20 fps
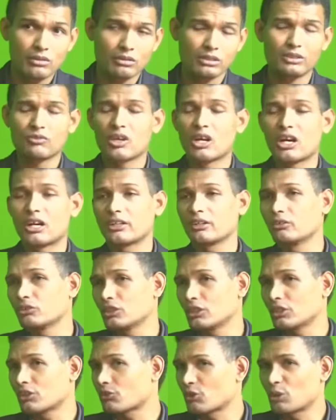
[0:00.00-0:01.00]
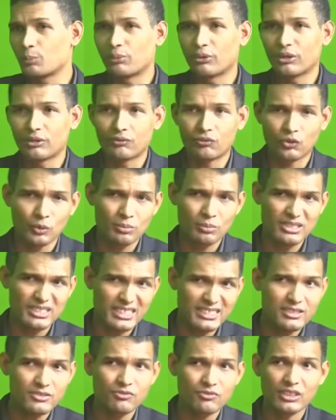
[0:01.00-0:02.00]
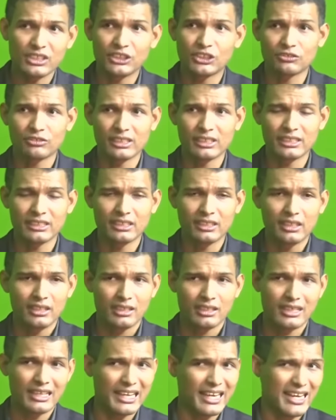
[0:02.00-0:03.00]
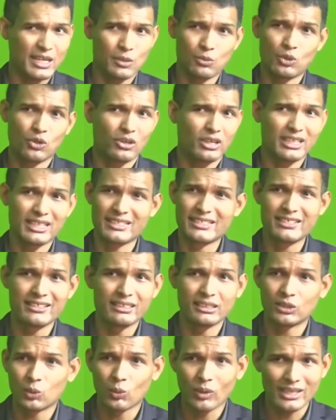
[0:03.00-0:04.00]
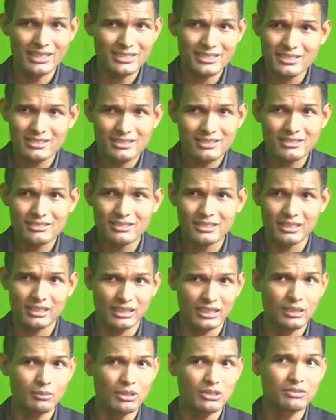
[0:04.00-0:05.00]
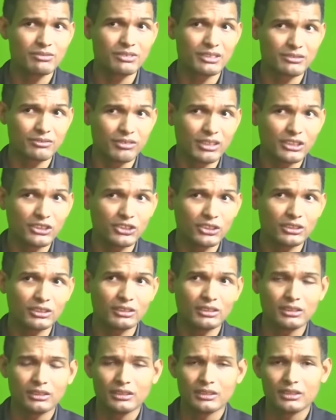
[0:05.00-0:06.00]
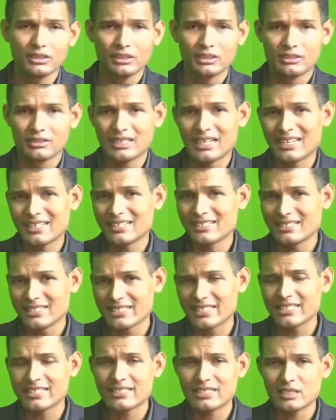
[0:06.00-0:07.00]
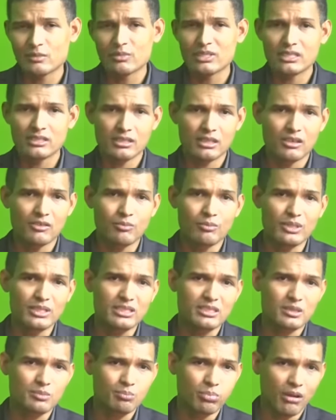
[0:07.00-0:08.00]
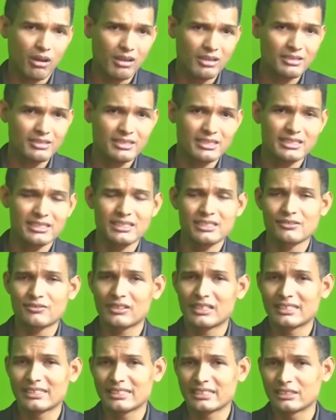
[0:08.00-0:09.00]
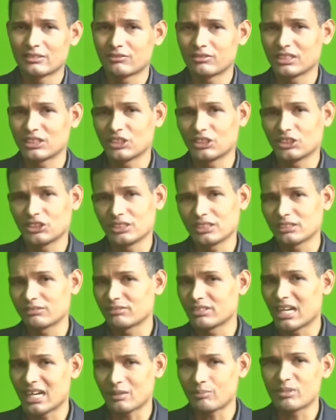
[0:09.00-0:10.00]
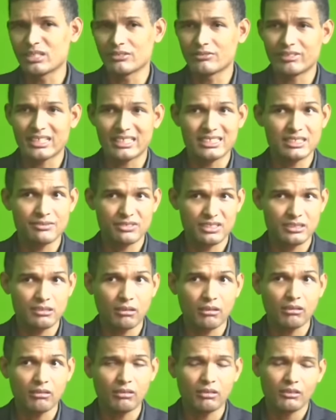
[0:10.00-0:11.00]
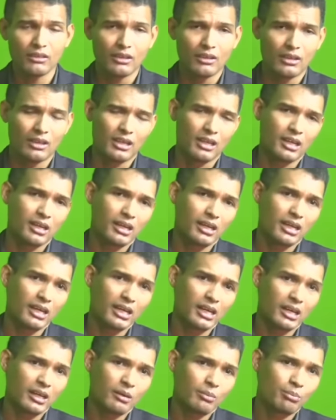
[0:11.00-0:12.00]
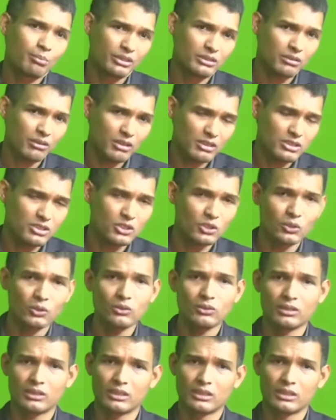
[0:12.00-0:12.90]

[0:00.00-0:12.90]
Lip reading: we've gone out to a 3.4% inflation rate. Guyana, we're looking at nearly twice the amount of inflation. That indicates to me that the government's policies in fighting inflation have not been effective at all. But also,